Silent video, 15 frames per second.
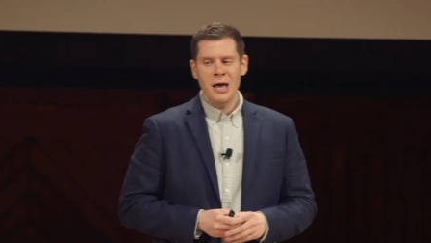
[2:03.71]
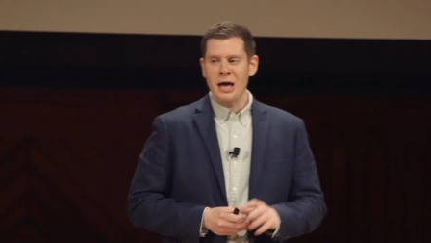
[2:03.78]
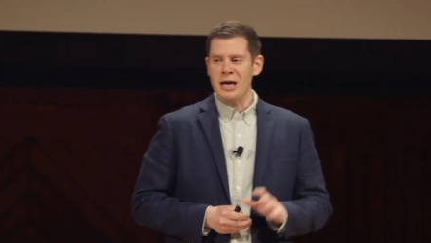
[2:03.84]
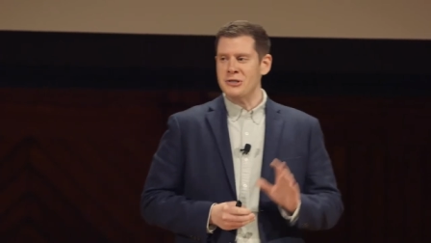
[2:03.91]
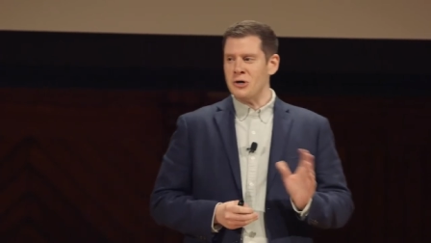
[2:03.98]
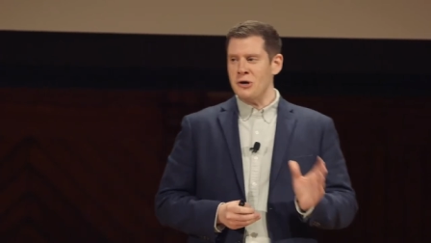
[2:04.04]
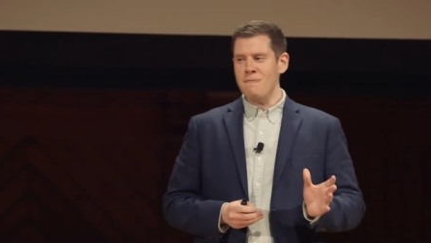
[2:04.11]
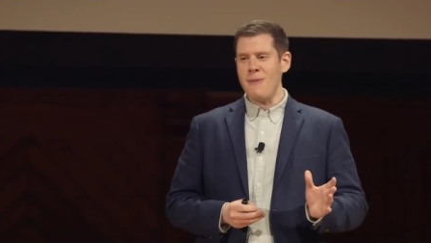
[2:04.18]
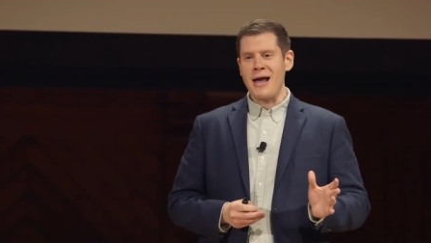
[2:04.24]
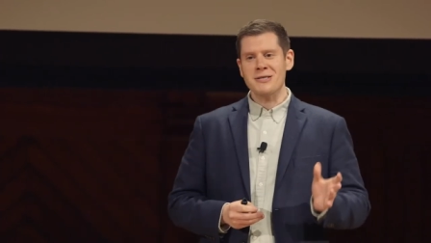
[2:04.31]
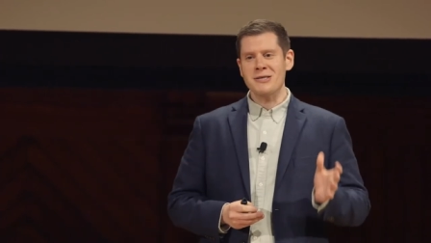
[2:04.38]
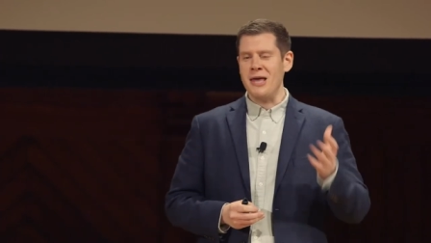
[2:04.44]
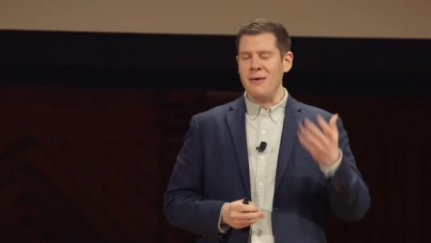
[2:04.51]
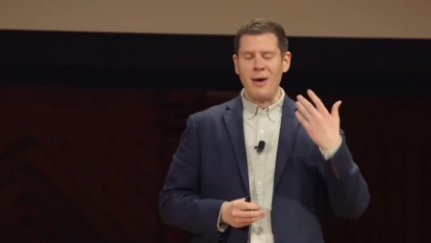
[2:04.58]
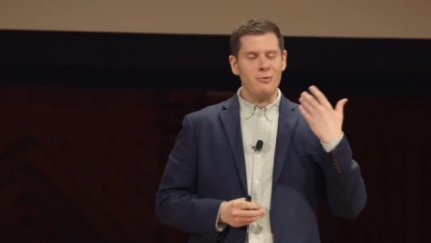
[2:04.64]
I turned back
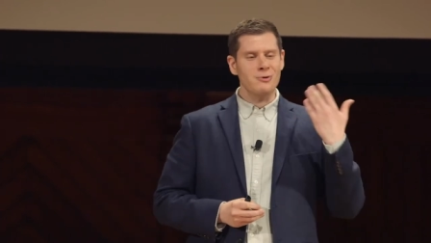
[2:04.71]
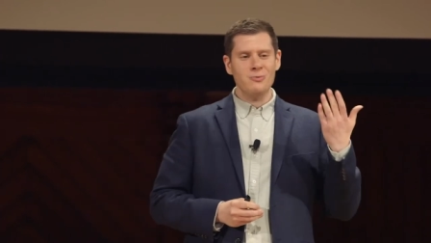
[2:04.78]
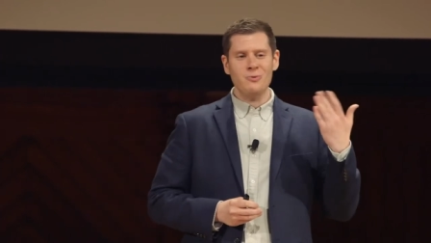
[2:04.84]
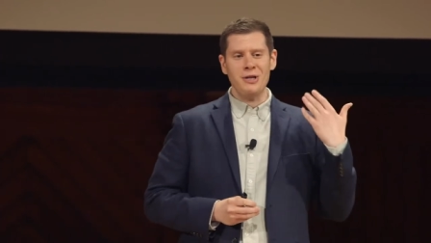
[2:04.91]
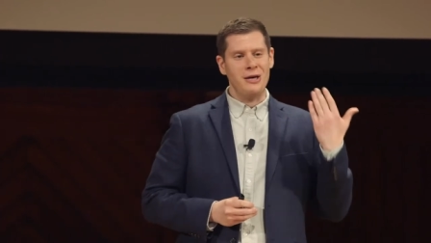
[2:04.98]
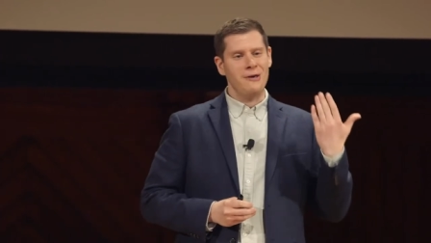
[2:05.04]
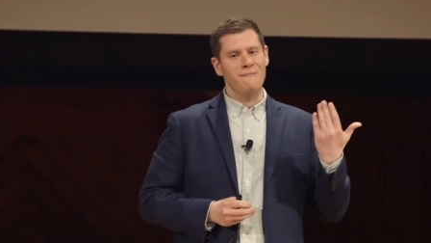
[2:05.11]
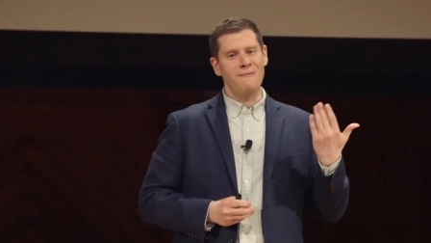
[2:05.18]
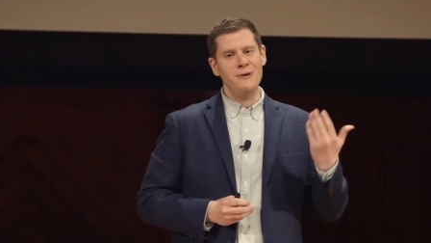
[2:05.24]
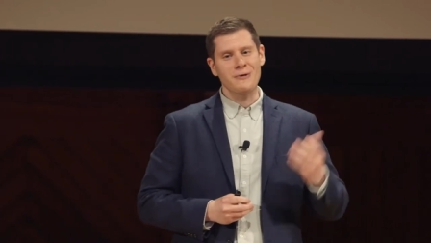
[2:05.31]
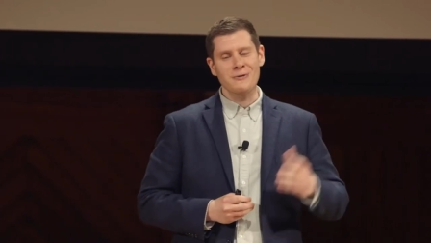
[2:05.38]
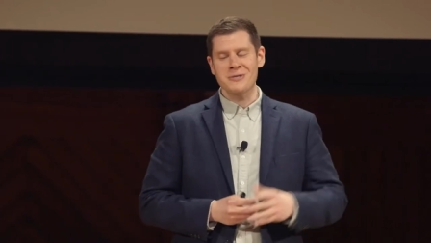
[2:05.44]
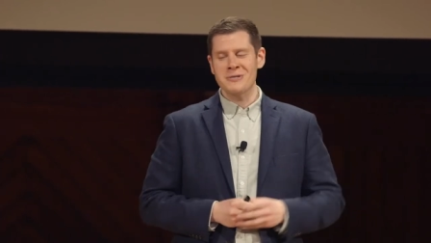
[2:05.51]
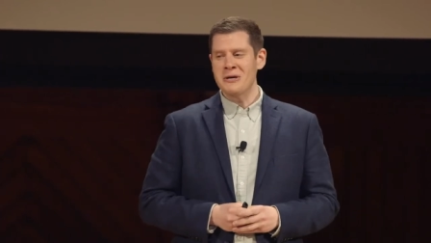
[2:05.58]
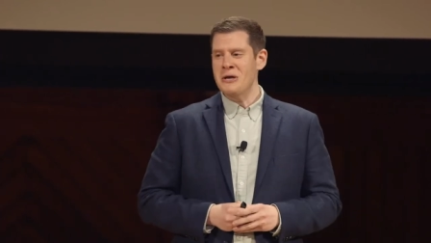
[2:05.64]
to them, I was really
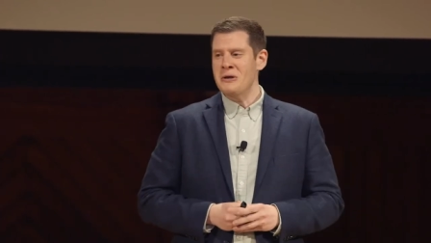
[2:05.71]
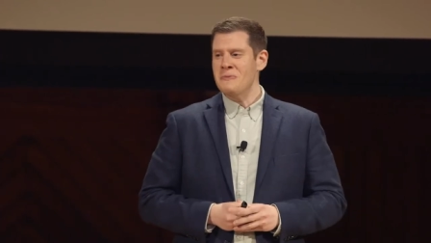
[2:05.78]
confused.